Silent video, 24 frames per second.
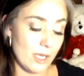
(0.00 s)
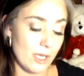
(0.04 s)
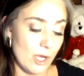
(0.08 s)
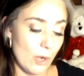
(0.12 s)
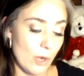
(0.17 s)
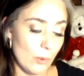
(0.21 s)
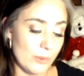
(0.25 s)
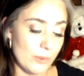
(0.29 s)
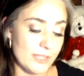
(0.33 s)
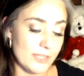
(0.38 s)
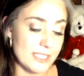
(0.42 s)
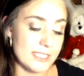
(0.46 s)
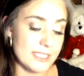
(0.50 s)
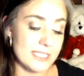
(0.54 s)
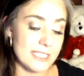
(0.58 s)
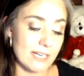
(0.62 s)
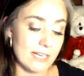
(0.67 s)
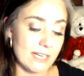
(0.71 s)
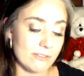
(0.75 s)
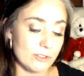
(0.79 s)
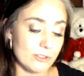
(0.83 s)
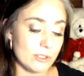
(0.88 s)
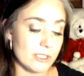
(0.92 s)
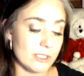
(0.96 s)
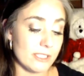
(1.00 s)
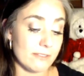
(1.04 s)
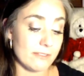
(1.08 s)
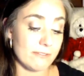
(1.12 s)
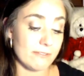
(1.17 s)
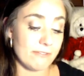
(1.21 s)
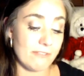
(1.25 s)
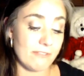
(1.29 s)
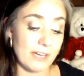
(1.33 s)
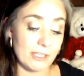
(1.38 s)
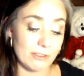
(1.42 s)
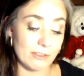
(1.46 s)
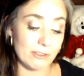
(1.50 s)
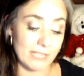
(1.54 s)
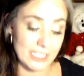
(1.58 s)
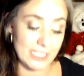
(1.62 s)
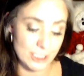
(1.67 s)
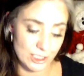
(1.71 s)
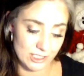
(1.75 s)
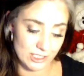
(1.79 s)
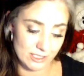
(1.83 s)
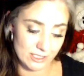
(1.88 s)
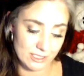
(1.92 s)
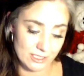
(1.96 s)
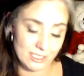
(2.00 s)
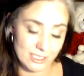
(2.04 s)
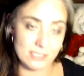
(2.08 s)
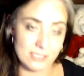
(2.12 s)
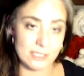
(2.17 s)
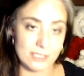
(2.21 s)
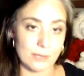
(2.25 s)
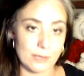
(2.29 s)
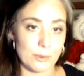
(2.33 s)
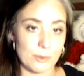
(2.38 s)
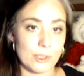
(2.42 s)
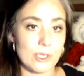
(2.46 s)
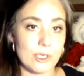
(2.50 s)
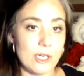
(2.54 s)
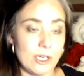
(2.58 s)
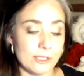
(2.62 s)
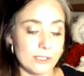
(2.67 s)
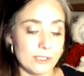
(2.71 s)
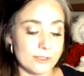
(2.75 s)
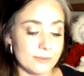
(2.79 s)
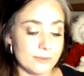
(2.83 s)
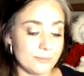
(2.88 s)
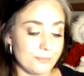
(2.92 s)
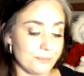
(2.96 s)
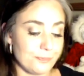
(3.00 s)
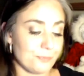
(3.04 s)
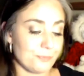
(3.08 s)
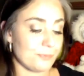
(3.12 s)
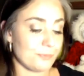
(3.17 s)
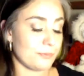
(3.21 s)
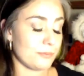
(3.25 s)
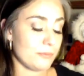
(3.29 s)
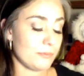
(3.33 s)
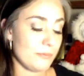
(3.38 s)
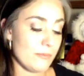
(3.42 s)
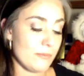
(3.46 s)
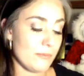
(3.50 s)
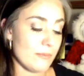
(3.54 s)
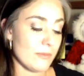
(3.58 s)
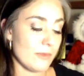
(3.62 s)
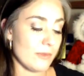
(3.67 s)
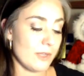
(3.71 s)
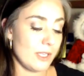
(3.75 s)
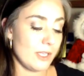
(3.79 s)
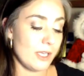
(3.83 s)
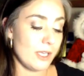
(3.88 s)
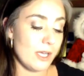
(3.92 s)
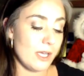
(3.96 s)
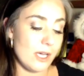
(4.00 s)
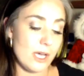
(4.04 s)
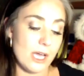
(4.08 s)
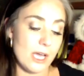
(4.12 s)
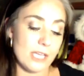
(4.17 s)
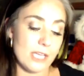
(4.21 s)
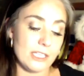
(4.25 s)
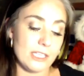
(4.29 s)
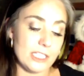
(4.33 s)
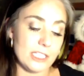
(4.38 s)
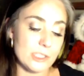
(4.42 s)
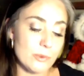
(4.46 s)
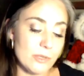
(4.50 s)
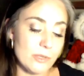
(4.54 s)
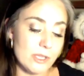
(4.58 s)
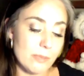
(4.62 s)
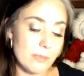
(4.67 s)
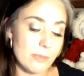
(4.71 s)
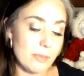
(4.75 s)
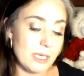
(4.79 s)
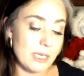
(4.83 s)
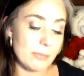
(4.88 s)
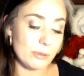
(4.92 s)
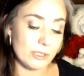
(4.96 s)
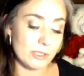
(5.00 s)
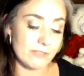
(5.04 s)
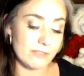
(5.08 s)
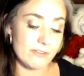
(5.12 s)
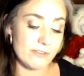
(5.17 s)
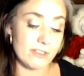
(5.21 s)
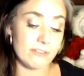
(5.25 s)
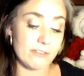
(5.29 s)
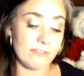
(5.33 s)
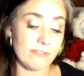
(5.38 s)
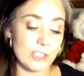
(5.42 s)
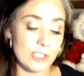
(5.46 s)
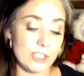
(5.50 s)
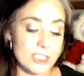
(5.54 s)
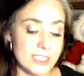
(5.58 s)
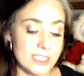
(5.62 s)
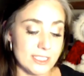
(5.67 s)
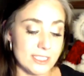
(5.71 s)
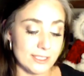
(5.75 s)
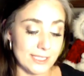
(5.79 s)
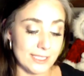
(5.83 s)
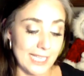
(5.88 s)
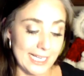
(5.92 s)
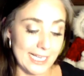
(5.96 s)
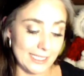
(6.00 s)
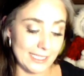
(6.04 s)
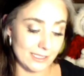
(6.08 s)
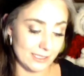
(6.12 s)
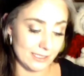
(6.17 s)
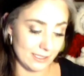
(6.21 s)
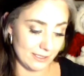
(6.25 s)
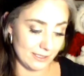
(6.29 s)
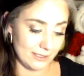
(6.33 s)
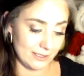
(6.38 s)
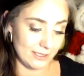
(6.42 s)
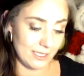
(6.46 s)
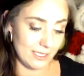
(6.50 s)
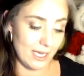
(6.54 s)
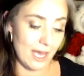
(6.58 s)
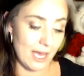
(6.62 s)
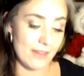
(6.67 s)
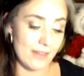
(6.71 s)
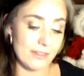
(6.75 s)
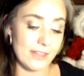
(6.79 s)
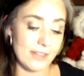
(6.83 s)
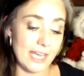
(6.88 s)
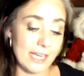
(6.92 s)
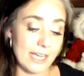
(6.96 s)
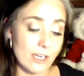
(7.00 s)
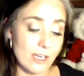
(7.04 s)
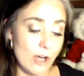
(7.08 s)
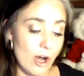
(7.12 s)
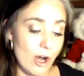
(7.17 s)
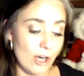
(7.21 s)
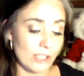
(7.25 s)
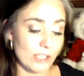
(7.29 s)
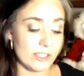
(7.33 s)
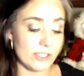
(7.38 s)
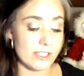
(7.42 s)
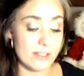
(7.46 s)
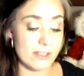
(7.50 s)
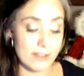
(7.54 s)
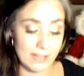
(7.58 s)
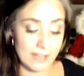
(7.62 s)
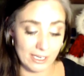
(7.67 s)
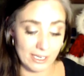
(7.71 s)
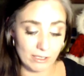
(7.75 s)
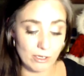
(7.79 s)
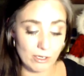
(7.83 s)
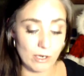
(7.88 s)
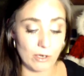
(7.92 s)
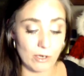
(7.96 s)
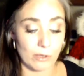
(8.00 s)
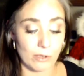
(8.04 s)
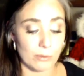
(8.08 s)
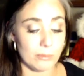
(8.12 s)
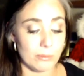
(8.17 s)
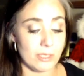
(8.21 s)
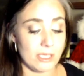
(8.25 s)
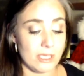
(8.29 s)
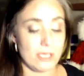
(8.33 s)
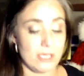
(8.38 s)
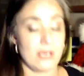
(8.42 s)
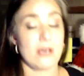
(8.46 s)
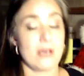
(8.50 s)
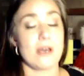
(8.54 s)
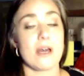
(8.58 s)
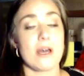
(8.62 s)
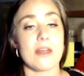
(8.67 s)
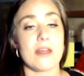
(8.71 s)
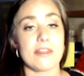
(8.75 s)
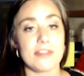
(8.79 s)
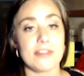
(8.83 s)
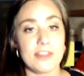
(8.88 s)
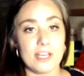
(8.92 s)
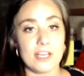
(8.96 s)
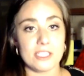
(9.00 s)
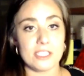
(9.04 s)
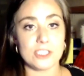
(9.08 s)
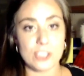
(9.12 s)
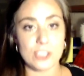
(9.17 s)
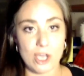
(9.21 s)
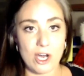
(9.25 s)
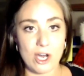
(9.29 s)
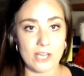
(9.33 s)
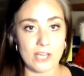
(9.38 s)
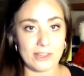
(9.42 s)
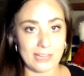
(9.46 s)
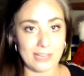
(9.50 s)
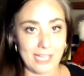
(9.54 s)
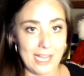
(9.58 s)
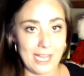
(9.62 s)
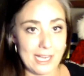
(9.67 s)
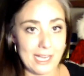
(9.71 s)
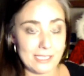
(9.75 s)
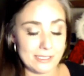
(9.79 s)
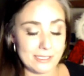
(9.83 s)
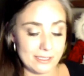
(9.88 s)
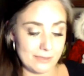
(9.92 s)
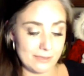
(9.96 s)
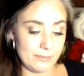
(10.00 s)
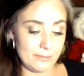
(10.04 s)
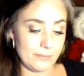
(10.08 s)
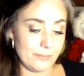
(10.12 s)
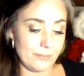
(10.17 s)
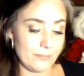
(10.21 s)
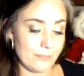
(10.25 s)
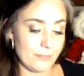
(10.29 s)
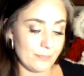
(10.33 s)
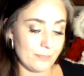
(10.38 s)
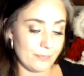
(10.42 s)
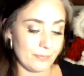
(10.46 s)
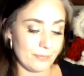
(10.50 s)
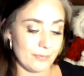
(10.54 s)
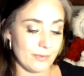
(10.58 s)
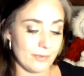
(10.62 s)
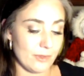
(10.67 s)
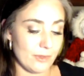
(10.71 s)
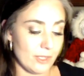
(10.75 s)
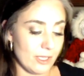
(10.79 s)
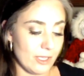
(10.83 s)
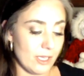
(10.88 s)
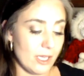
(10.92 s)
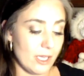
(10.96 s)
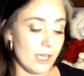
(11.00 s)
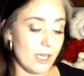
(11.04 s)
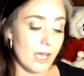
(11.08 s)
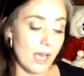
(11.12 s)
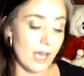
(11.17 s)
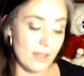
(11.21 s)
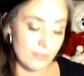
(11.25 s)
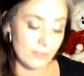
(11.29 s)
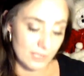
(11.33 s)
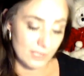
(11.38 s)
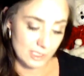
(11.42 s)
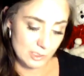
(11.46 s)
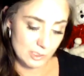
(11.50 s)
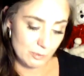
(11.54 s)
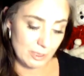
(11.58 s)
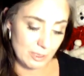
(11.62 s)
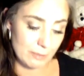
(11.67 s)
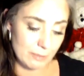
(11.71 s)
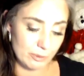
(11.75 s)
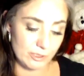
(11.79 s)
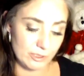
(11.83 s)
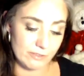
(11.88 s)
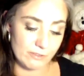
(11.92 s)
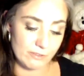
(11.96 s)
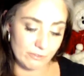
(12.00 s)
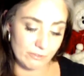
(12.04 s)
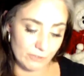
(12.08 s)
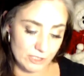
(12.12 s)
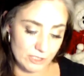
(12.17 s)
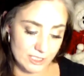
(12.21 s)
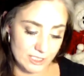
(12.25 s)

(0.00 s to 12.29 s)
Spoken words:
within several confederations, as they were called. These were the people of the first flight, and they called their home the Dawn Land. And these people of the first